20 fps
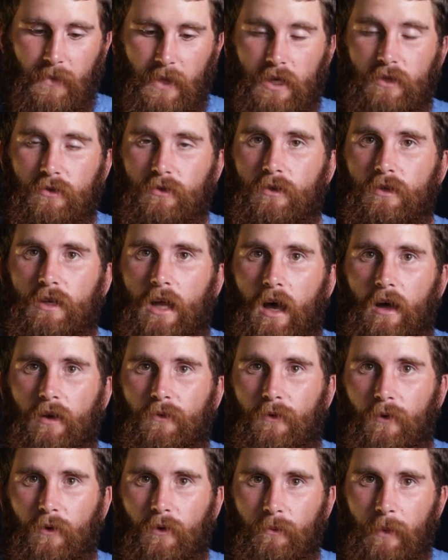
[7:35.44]
He's
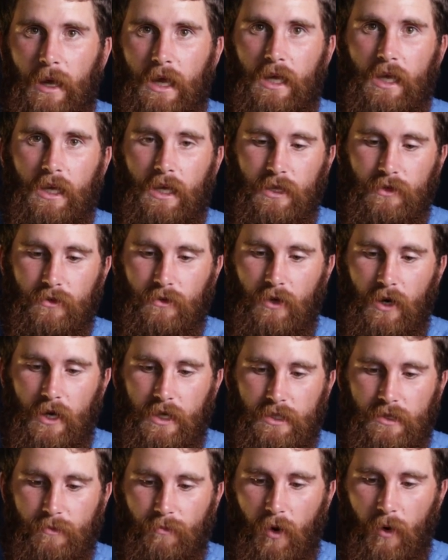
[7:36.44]
renowned for making his
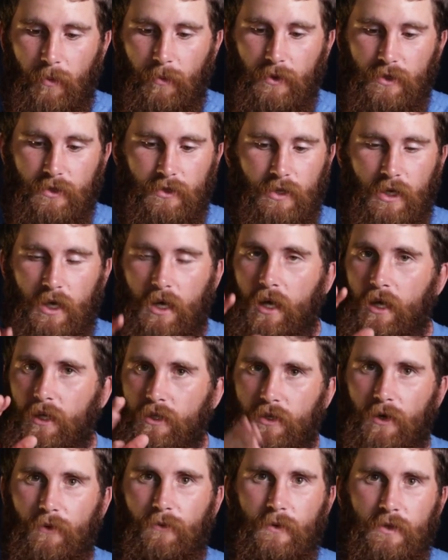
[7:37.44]
crazy poppers,
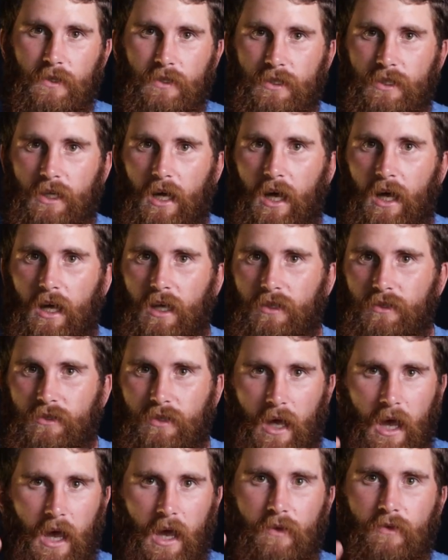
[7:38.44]
different styles,
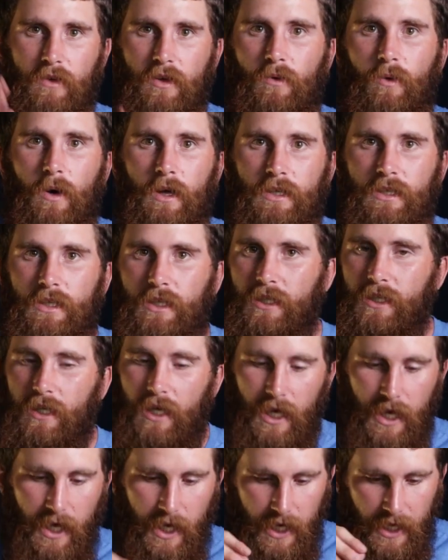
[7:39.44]
however you want it.
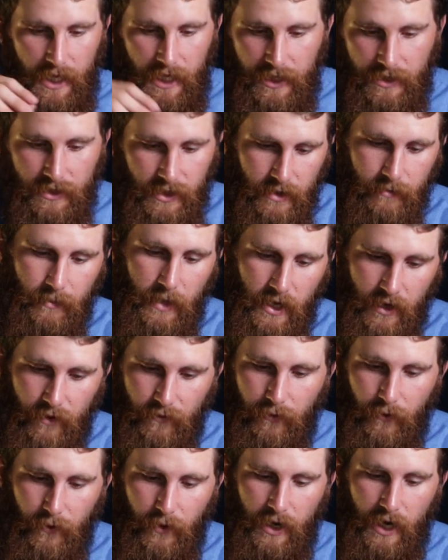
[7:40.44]
He's going to make
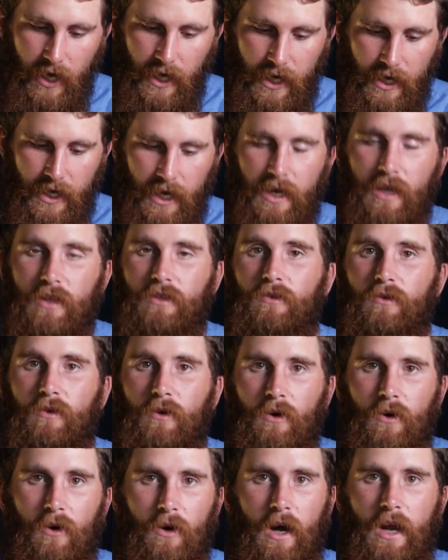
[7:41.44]
it for you like that, and it's
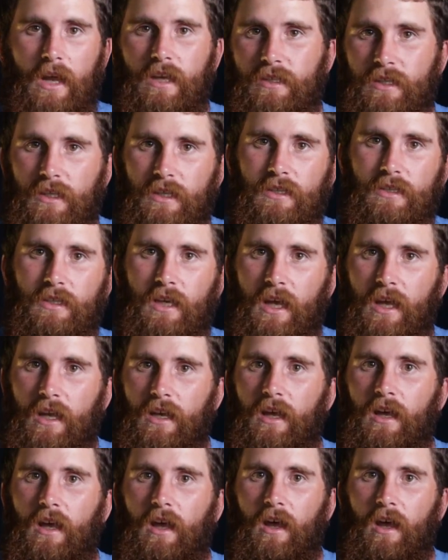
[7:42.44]
crazy insane.